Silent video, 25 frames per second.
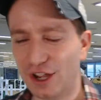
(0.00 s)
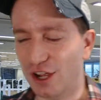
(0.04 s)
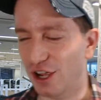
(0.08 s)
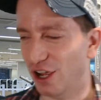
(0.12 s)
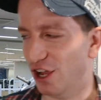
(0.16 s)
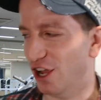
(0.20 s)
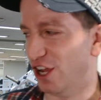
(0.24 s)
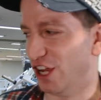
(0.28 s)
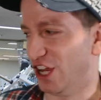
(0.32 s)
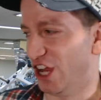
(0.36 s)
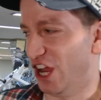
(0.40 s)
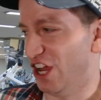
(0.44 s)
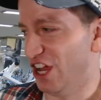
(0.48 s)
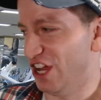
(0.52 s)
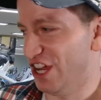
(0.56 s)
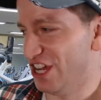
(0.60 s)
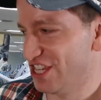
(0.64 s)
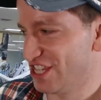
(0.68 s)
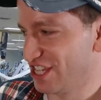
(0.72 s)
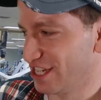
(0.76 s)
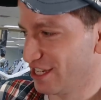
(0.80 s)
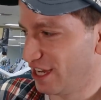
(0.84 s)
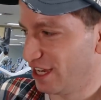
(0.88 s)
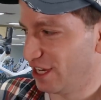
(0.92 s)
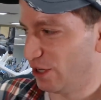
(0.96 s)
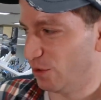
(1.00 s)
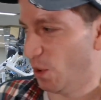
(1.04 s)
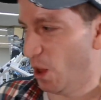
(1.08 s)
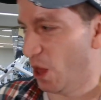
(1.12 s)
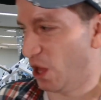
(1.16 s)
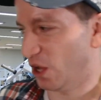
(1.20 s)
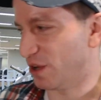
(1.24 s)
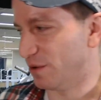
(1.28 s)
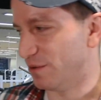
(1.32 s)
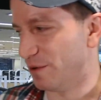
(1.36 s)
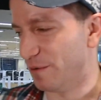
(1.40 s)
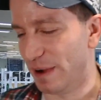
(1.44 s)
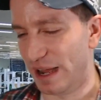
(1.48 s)
Hey guys,
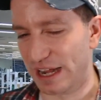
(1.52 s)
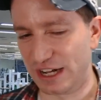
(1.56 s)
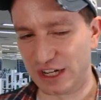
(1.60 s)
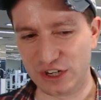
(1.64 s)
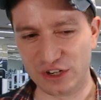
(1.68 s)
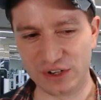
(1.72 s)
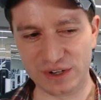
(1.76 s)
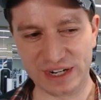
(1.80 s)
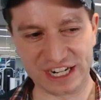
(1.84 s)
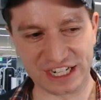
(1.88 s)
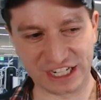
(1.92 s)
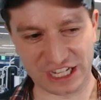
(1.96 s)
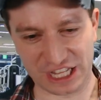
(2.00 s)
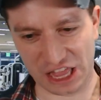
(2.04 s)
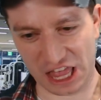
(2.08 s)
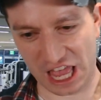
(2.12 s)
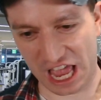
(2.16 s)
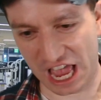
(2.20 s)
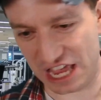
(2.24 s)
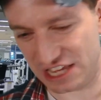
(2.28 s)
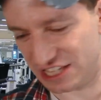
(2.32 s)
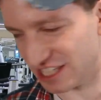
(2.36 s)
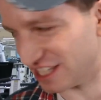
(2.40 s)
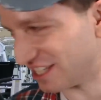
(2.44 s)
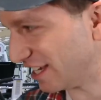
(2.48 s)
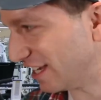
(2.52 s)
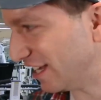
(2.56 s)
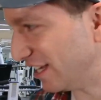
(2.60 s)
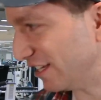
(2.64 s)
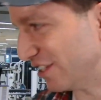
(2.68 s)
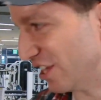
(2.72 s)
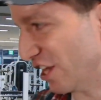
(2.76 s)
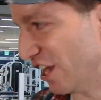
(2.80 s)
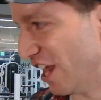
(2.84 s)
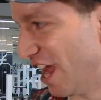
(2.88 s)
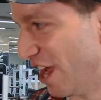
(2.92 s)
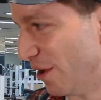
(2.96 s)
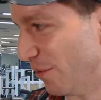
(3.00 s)
welcome to my Korean class.
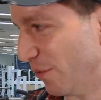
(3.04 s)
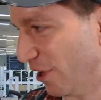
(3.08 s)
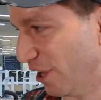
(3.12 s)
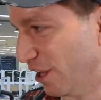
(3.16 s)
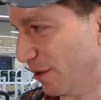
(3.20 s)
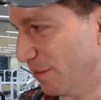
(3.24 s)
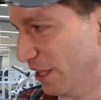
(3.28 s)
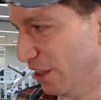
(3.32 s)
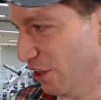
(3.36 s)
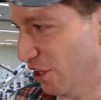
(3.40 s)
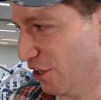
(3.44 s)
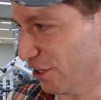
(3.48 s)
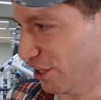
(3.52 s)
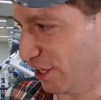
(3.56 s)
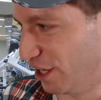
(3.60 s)
Today we're going to be learning